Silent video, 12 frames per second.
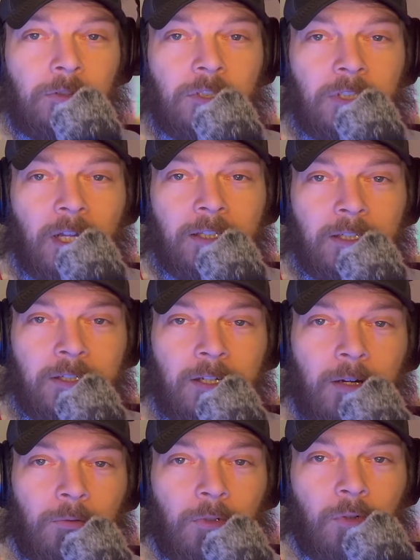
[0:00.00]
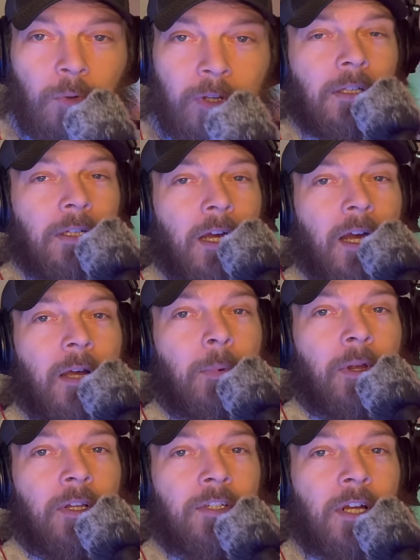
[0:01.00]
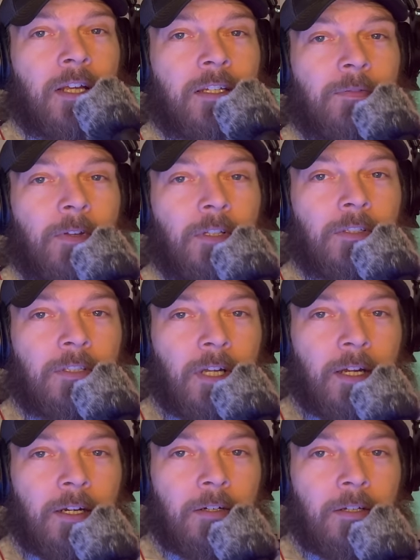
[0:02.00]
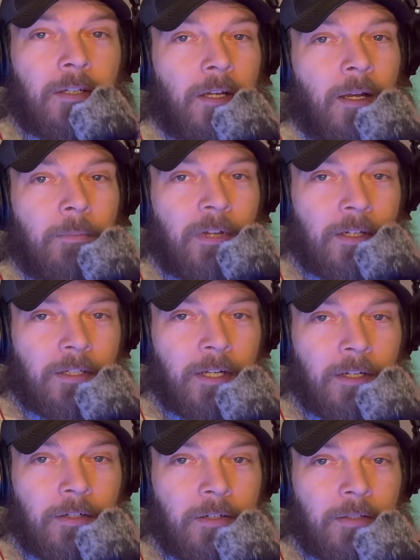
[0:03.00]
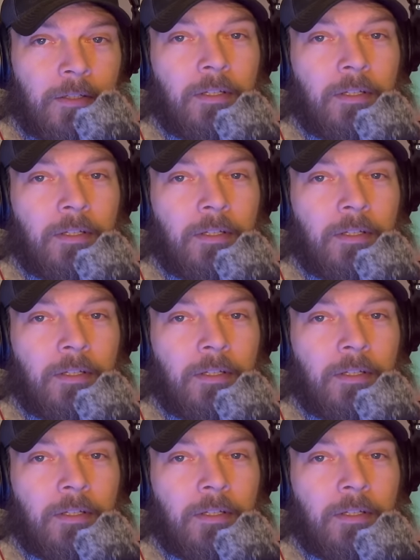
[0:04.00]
I'd just like to say real quick, I apologize if I look tired. I'm not tired.